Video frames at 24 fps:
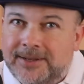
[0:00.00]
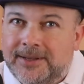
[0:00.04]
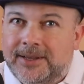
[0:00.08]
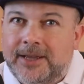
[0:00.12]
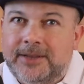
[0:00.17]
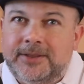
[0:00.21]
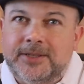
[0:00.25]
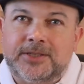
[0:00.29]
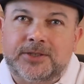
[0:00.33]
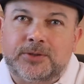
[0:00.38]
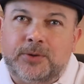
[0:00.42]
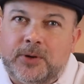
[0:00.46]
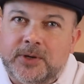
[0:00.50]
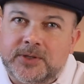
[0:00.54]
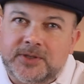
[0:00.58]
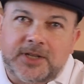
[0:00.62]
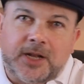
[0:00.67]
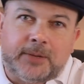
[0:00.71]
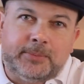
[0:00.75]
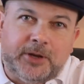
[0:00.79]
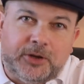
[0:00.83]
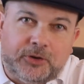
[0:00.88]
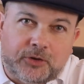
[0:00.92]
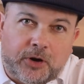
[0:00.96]
In this course,
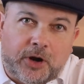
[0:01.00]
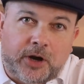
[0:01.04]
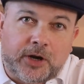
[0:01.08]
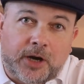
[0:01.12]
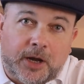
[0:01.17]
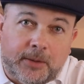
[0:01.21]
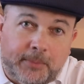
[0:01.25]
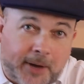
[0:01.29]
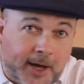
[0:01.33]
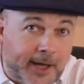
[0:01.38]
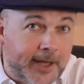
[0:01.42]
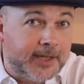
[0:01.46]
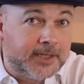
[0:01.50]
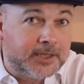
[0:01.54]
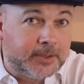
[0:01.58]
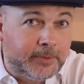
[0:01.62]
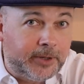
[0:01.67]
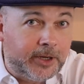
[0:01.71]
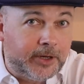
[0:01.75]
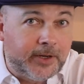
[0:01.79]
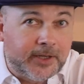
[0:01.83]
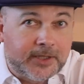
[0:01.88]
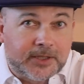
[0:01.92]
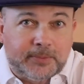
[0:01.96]
I'll be drawing on my
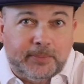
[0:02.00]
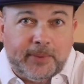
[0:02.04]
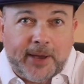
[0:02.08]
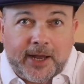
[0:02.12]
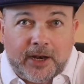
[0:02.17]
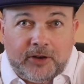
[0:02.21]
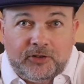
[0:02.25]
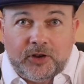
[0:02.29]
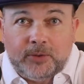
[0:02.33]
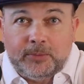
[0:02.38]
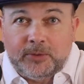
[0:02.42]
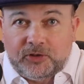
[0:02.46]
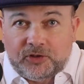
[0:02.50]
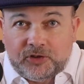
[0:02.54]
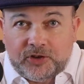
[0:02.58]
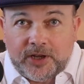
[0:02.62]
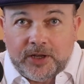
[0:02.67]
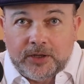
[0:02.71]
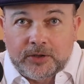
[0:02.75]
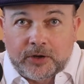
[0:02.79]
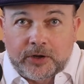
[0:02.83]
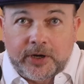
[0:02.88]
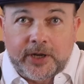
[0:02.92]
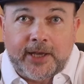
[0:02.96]
experience managing
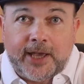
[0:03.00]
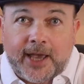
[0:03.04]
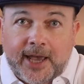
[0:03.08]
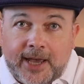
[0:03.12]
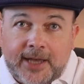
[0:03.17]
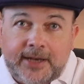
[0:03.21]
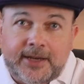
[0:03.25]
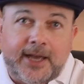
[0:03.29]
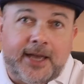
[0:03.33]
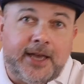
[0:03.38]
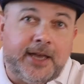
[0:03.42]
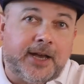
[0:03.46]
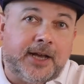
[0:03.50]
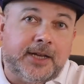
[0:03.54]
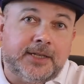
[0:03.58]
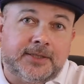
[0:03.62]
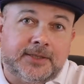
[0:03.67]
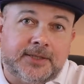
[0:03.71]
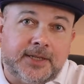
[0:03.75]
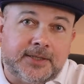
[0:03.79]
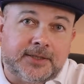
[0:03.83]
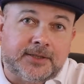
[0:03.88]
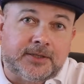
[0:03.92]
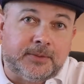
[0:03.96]
machine learning and AI
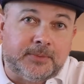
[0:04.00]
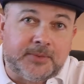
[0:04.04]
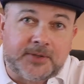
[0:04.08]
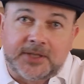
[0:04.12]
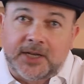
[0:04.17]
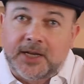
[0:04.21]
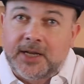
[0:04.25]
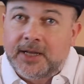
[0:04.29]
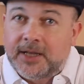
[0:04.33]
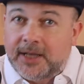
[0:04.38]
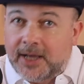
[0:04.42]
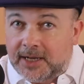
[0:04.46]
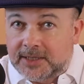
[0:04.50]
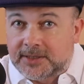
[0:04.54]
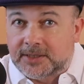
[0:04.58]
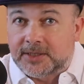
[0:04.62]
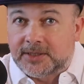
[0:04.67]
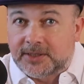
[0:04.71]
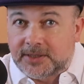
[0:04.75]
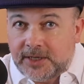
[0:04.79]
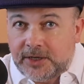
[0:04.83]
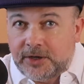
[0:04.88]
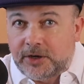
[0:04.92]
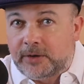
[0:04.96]
systems as a
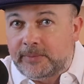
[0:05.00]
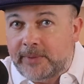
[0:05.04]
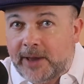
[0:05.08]
senior